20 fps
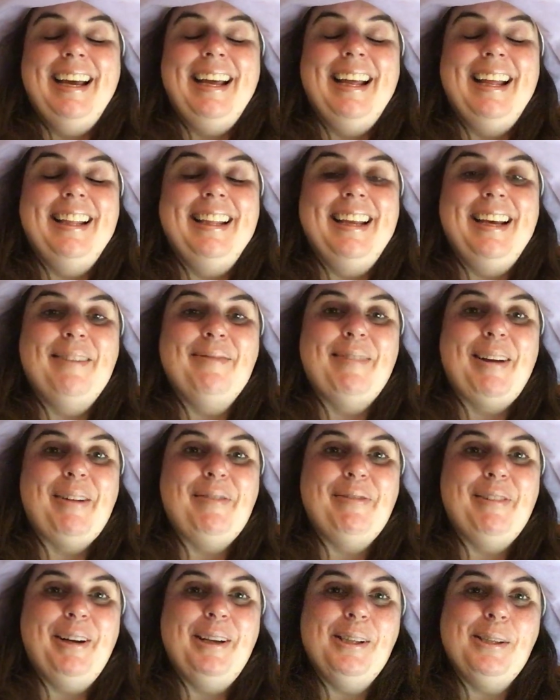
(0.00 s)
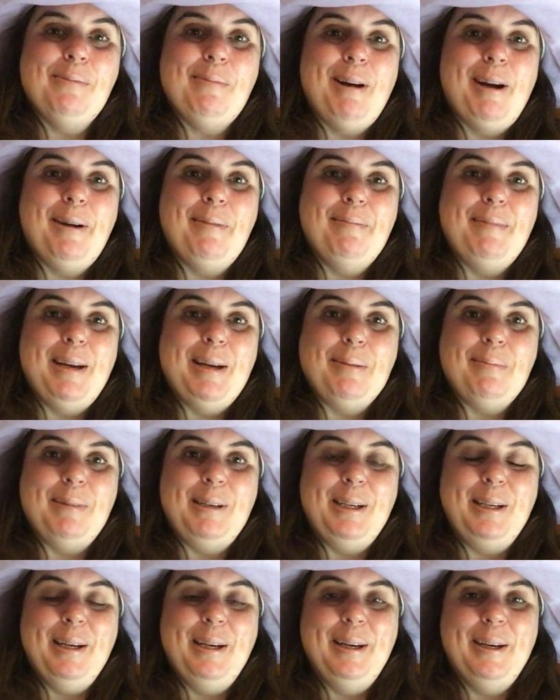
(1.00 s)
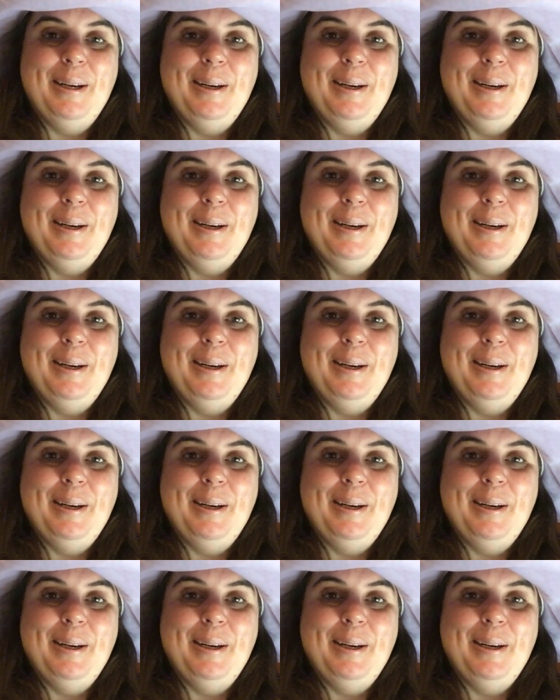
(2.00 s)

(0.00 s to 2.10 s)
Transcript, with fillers: And then my friend's mom made me